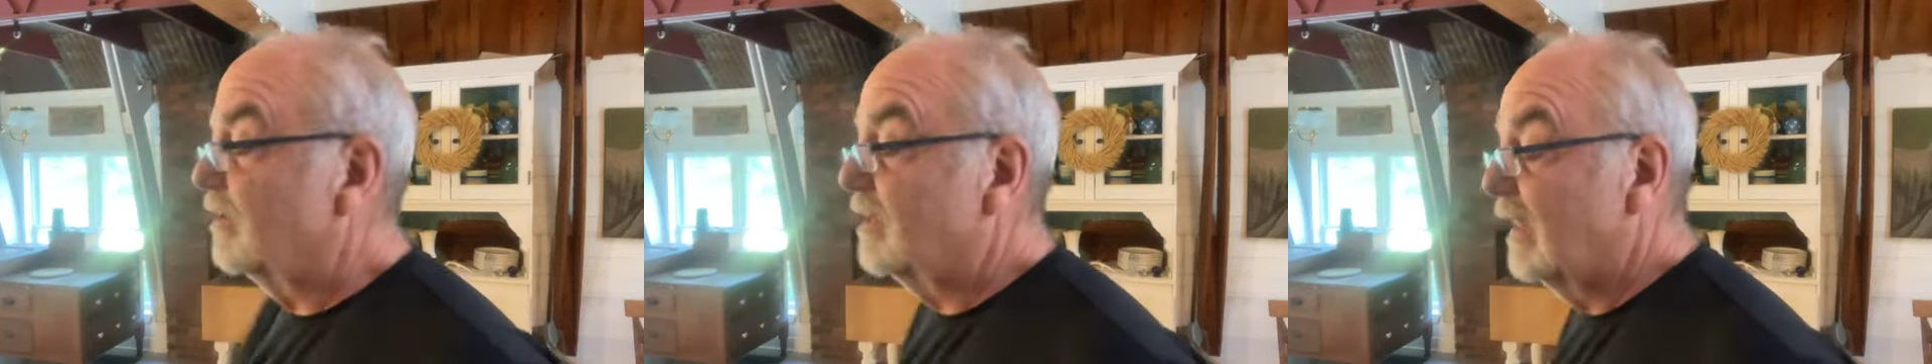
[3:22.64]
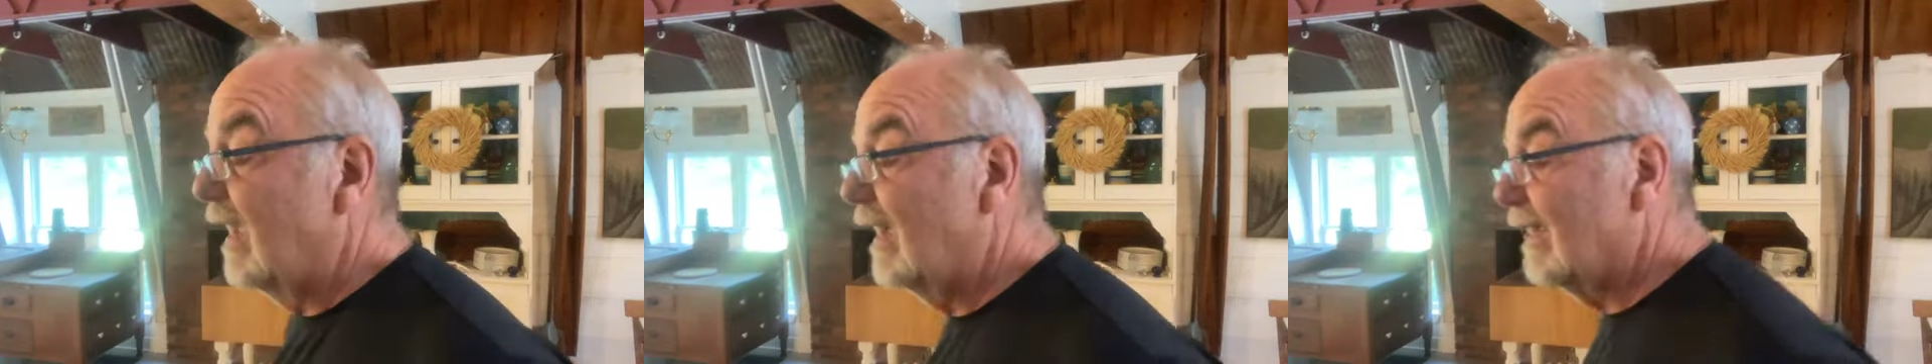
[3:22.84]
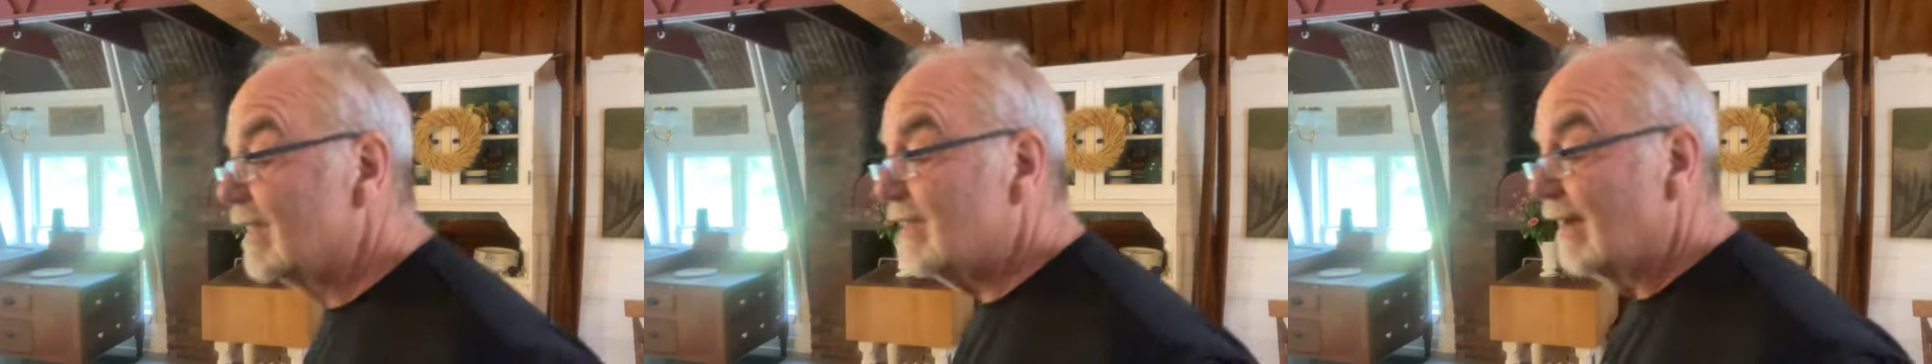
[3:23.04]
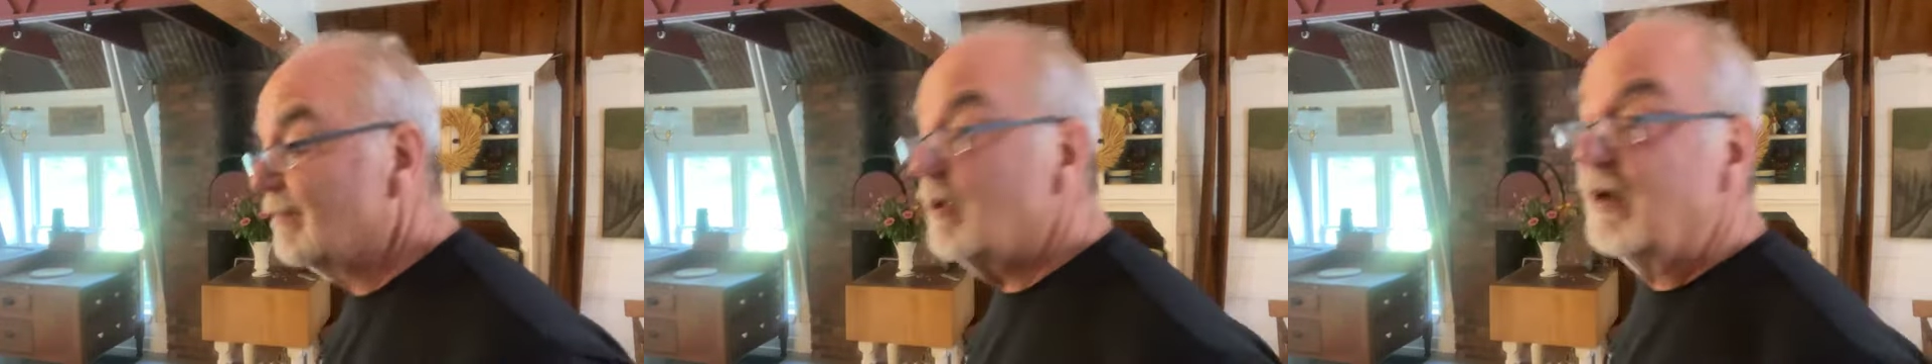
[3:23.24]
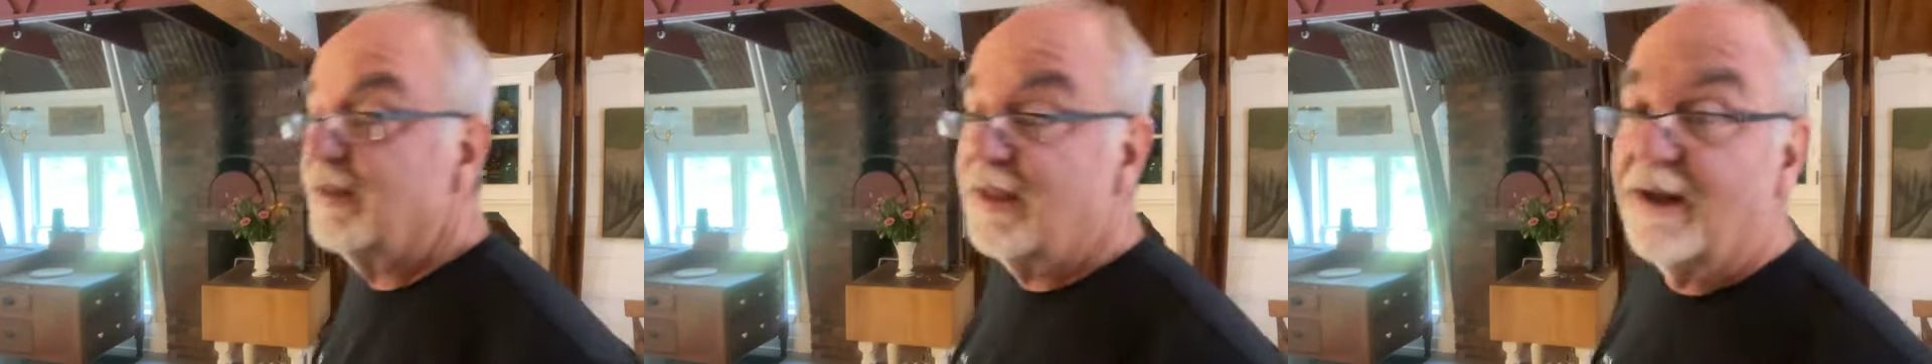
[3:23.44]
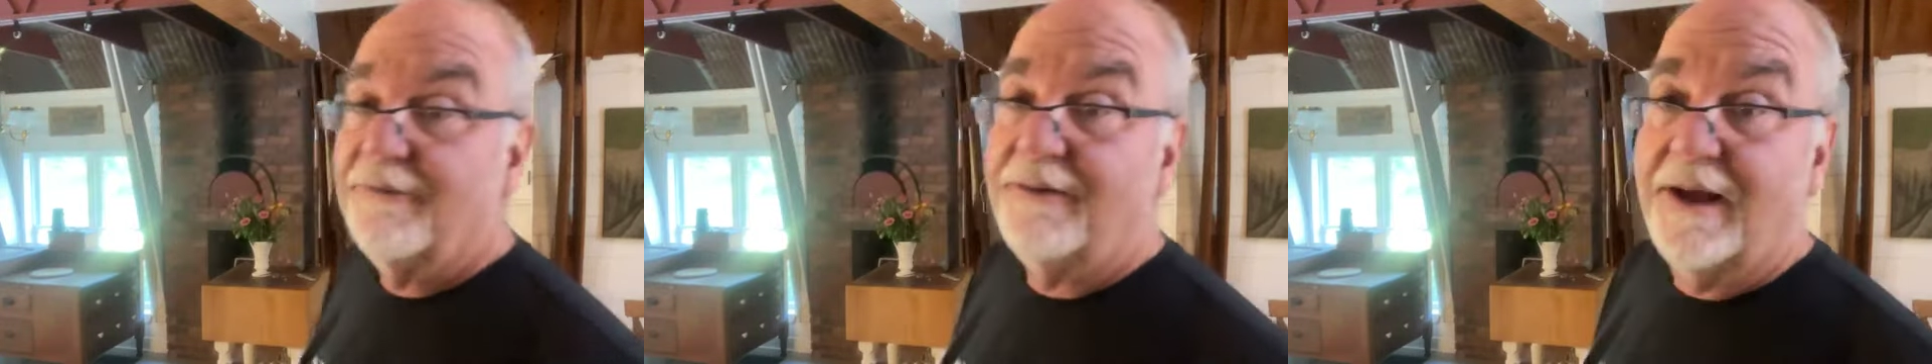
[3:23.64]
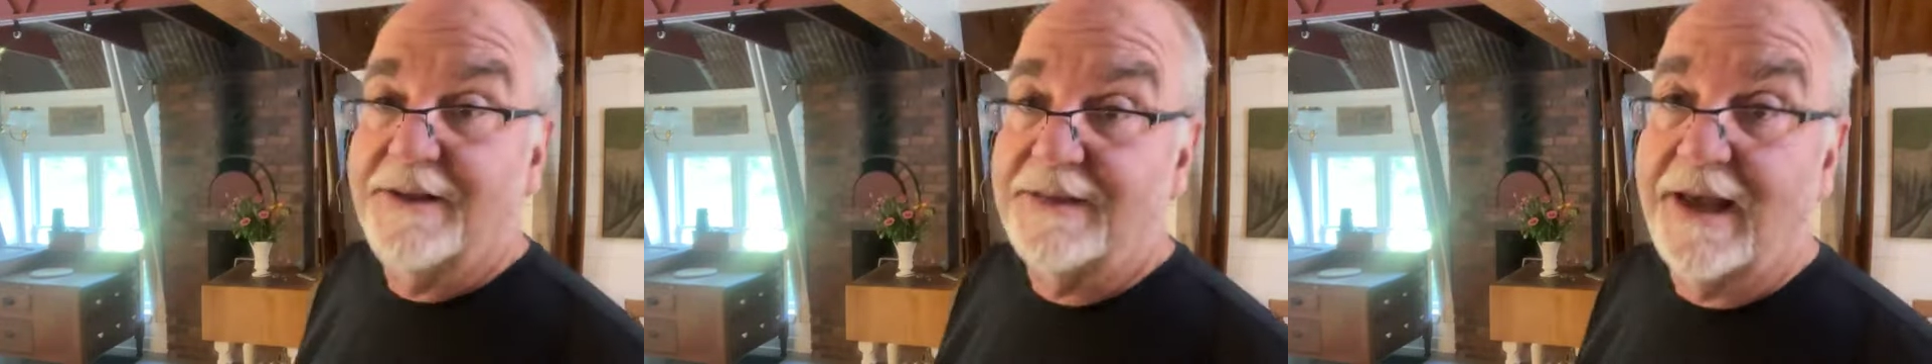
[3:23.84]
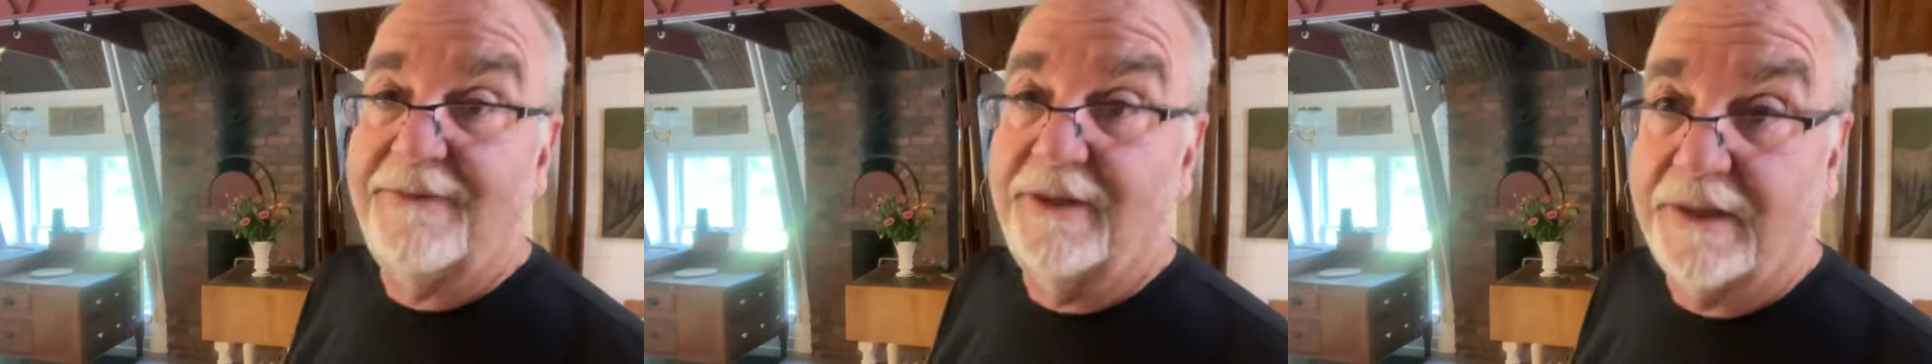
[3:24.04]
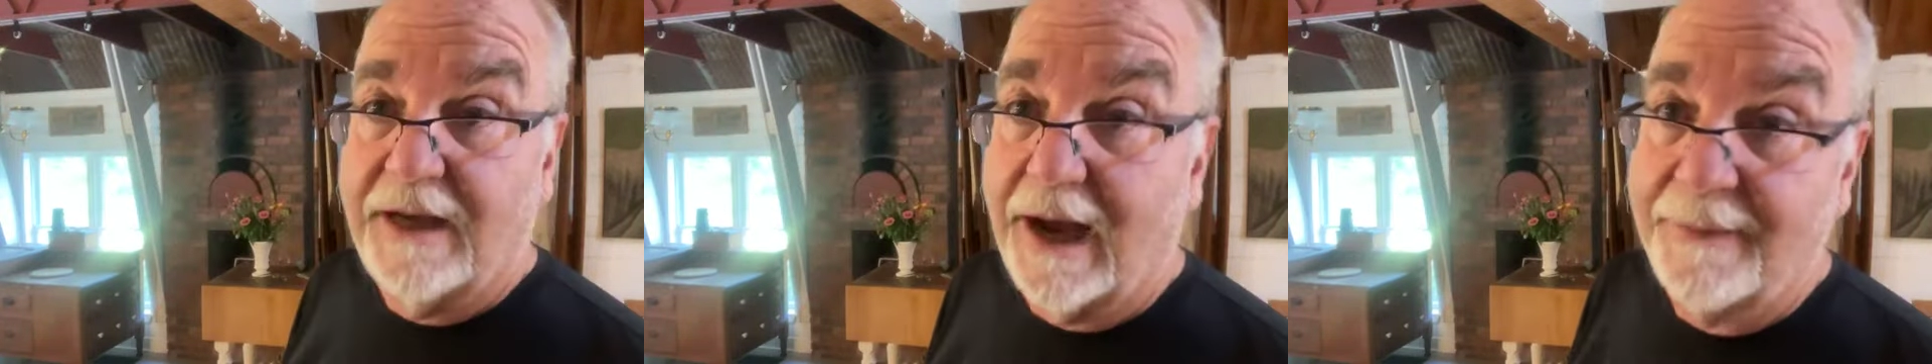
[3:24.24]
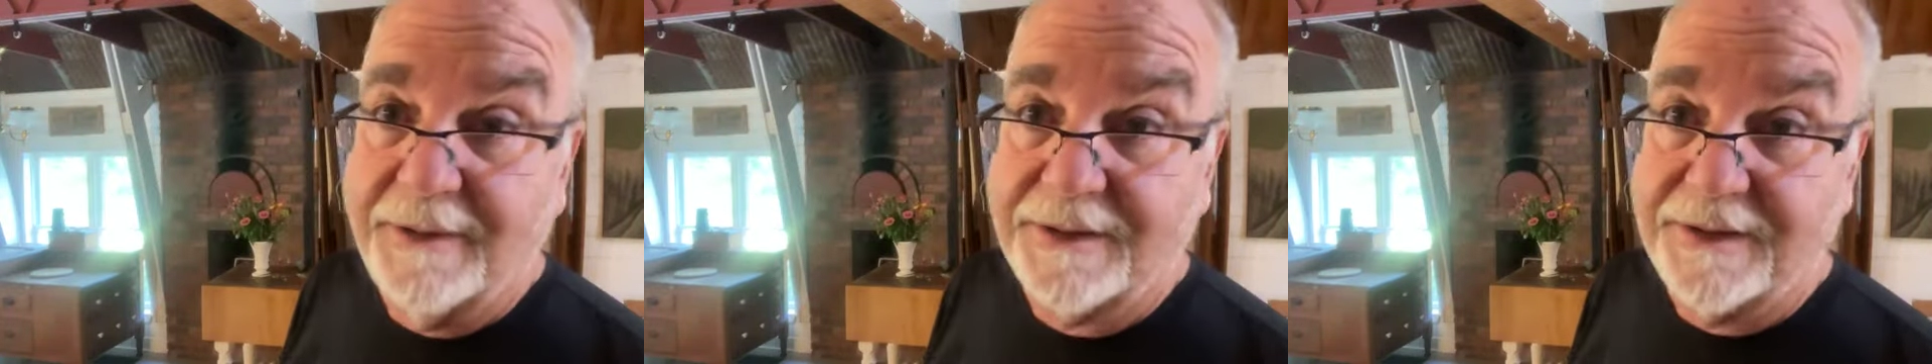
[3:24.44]
So today, I guess I'm going to identify as
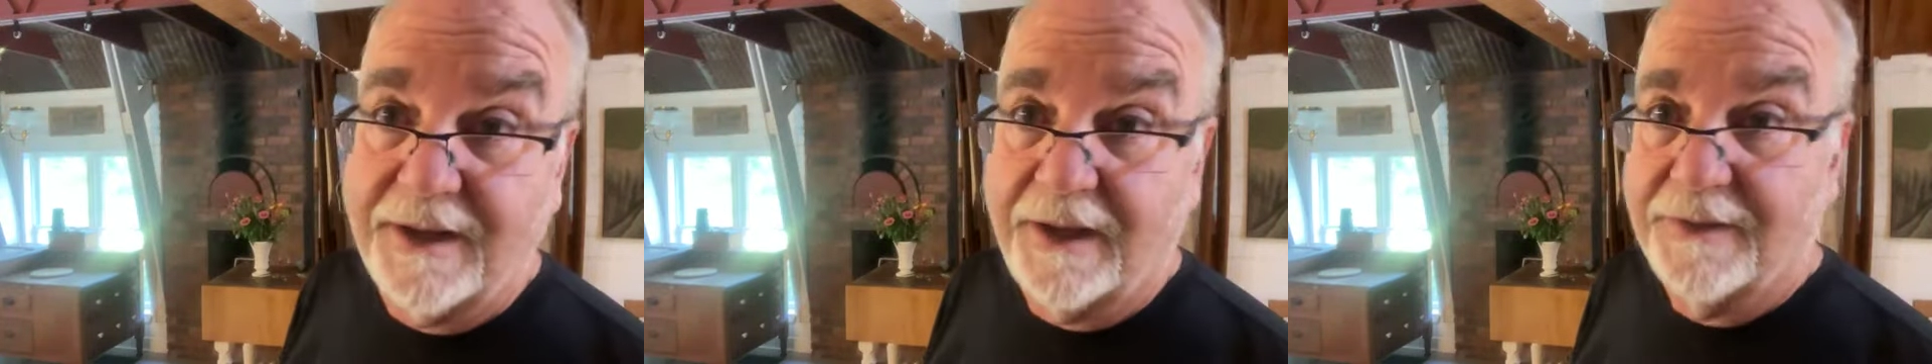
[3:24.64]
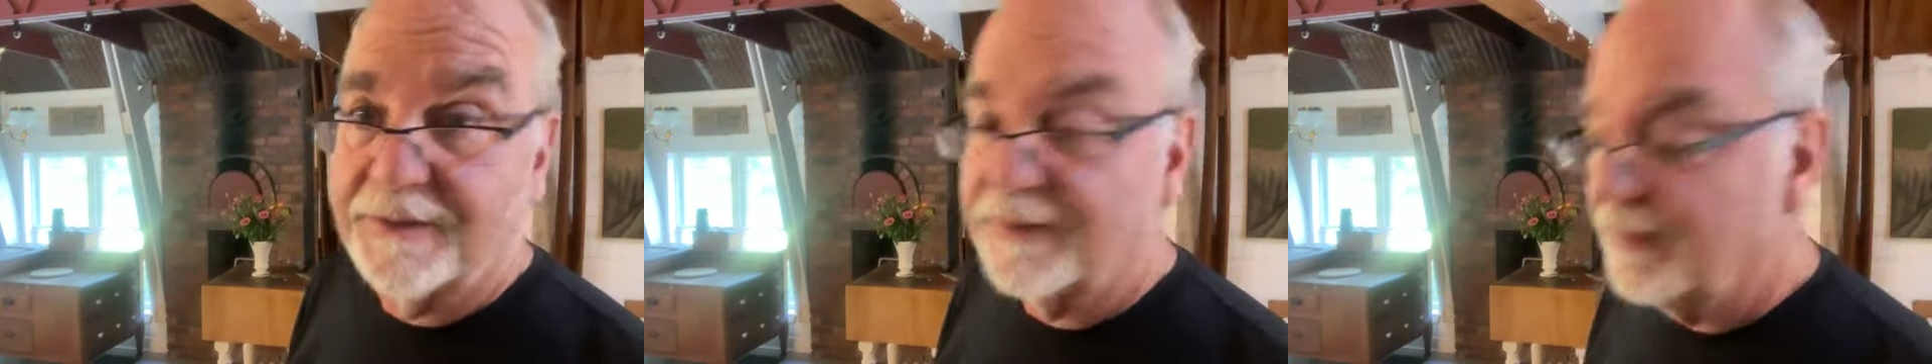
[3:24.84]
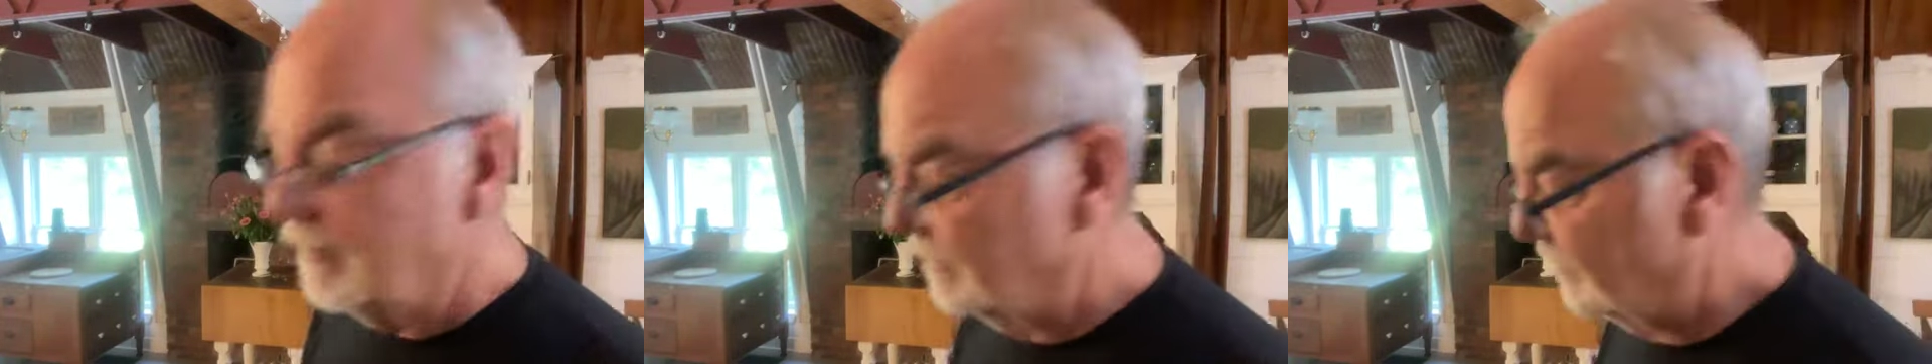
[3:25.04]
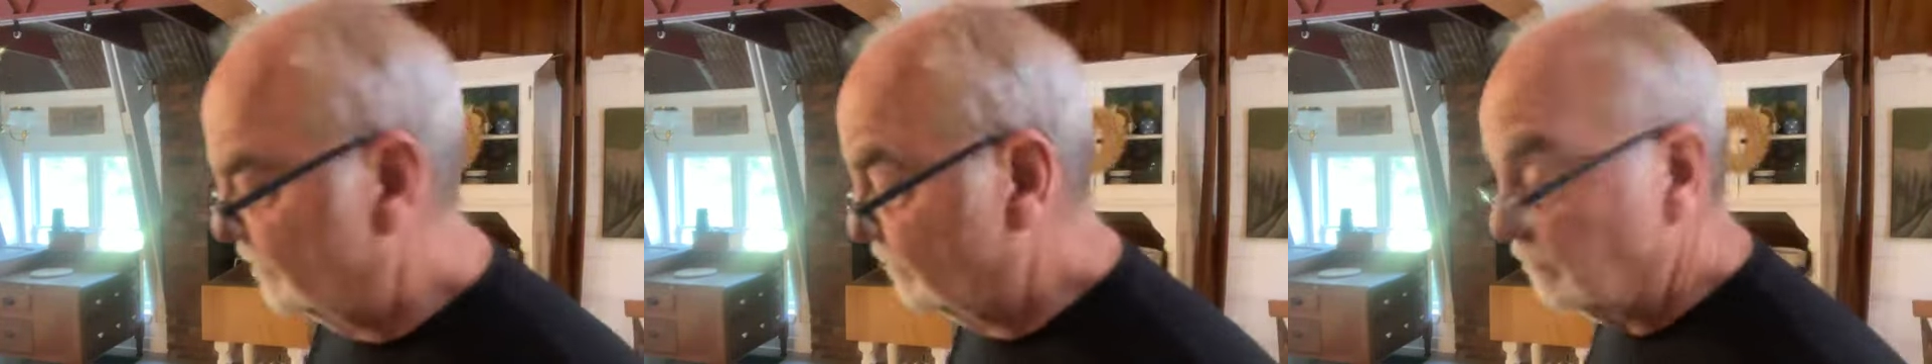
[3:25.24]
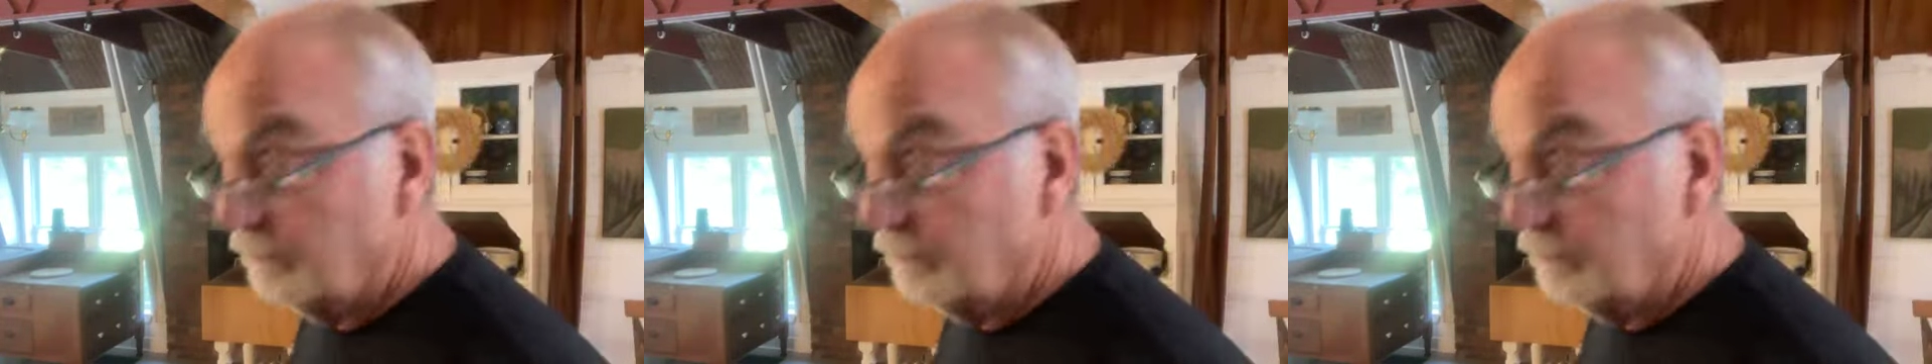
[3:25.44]
having common sense.